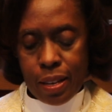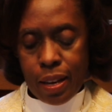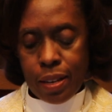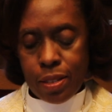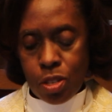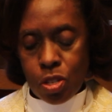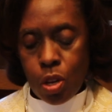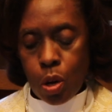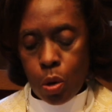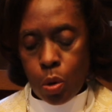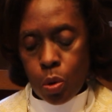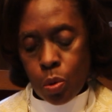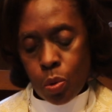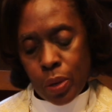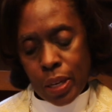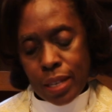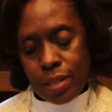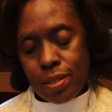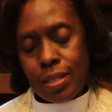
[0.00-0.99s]
And
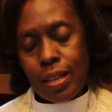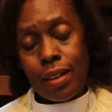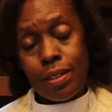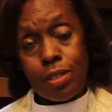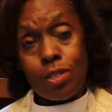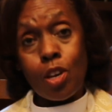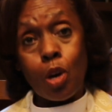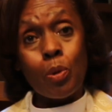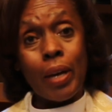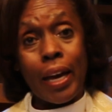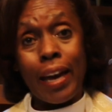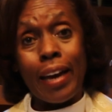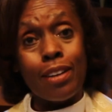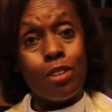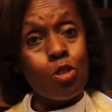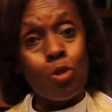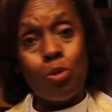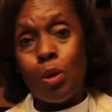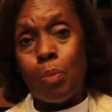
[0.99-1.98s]
so he says, okay,
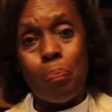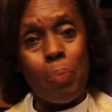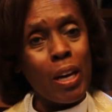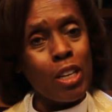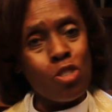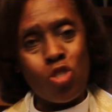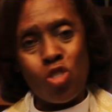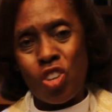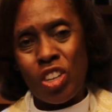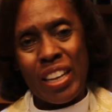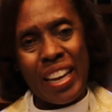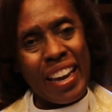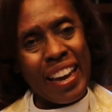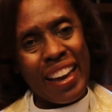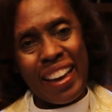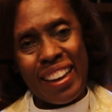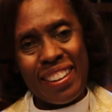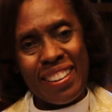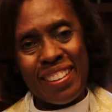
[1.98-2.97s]
do the best you
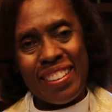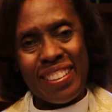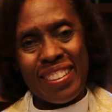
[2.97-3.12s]
can.